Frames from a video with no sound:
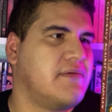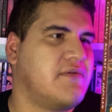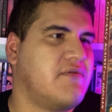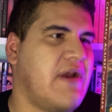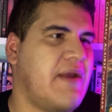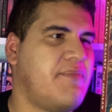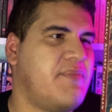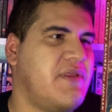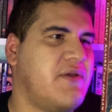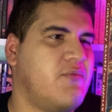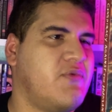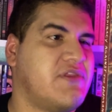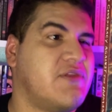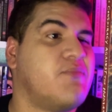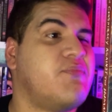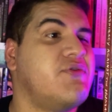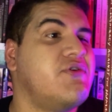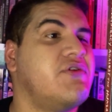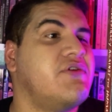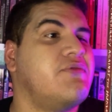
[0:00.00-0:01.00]
grappling with the
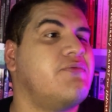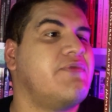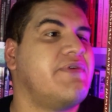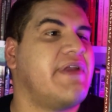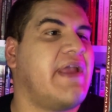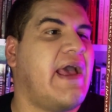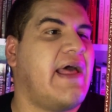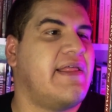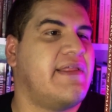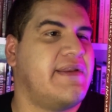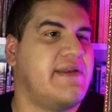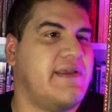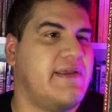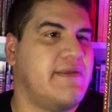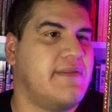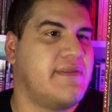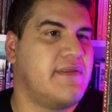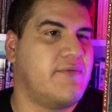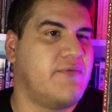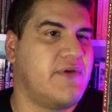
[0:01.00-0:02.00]
brutal reality.
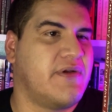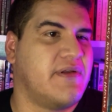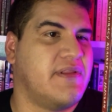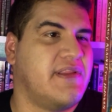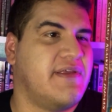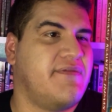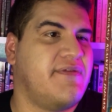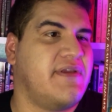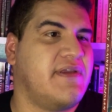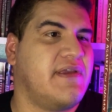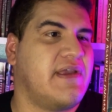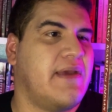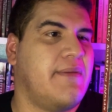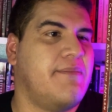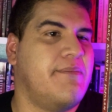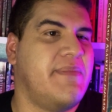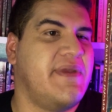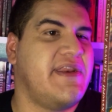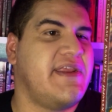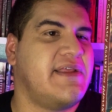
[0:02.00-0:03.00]
We're living a
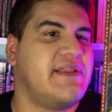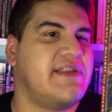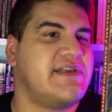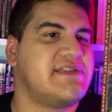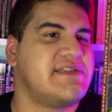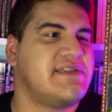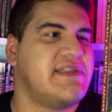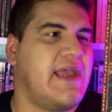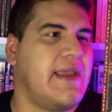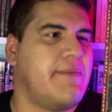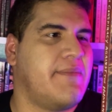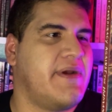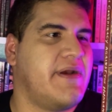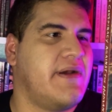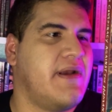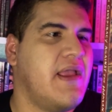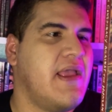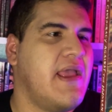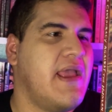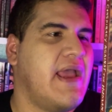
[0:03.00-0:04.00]
meaningless
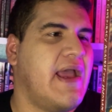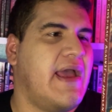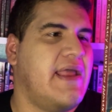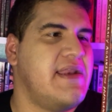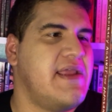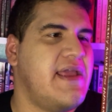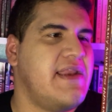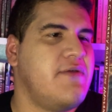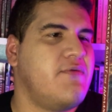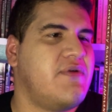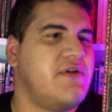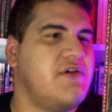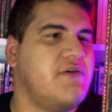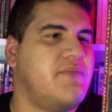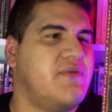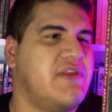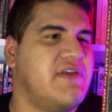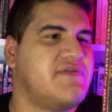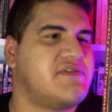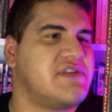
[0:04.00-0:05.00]
nightmare, and anyone who
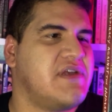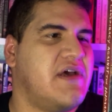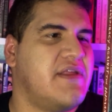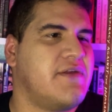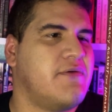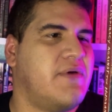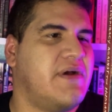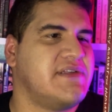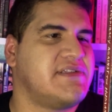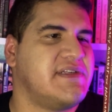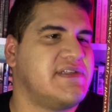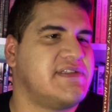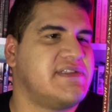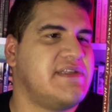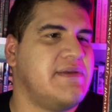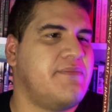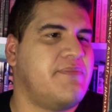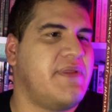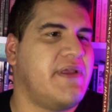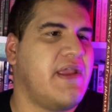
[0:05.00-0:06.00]
believes otherwise has
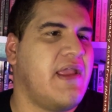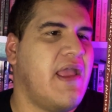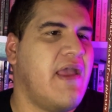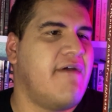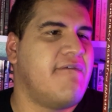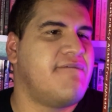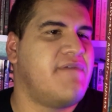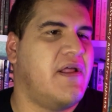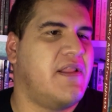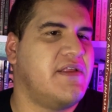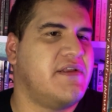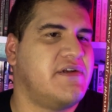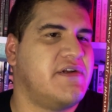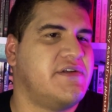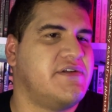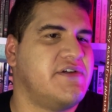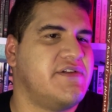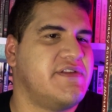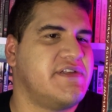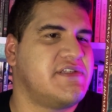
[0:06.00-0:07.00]
simply fallen
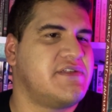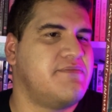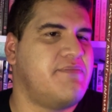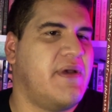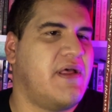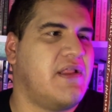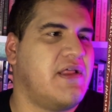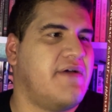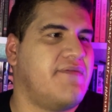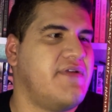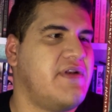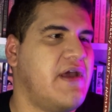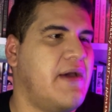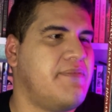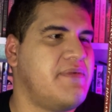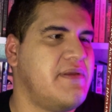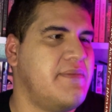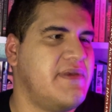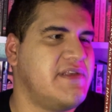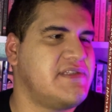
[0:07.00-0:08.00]
under the spell of an
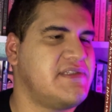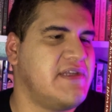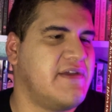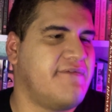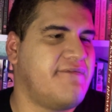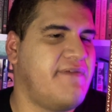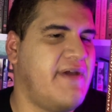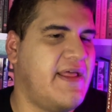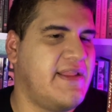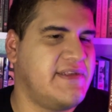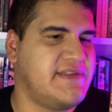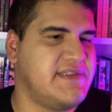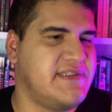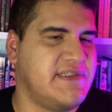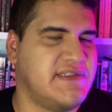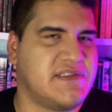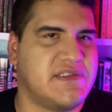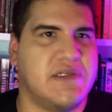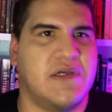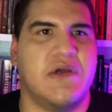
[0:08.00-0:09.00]
optimistic fallacy.
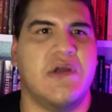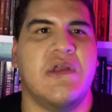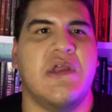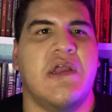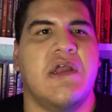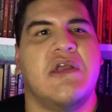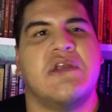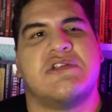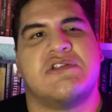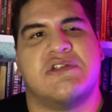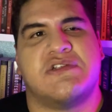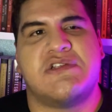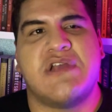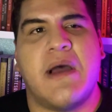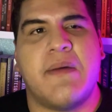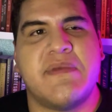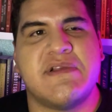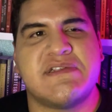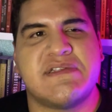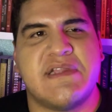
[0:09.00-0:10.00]
So
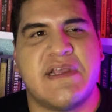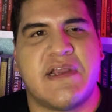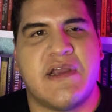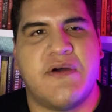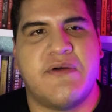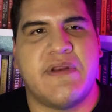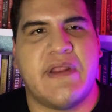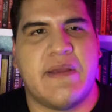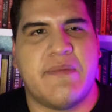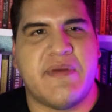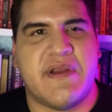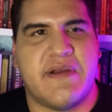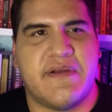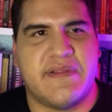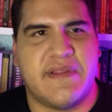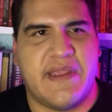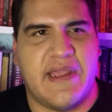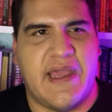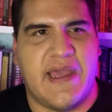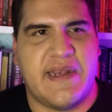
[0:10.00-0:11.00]
Thomas Ligotti,
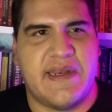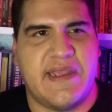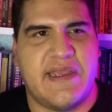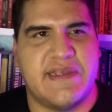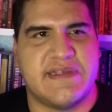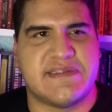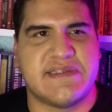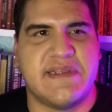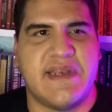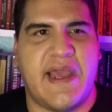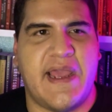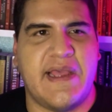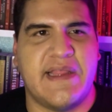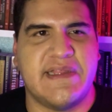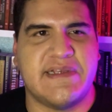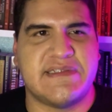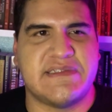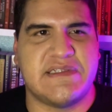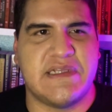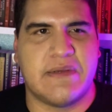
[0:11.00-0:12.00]
apparently at his
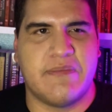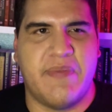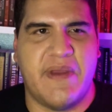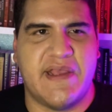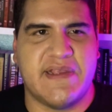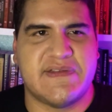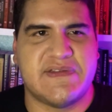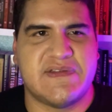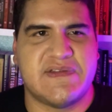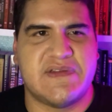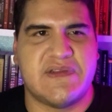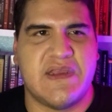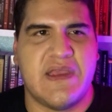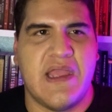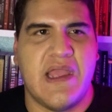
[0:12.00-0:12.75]
nihilistic best.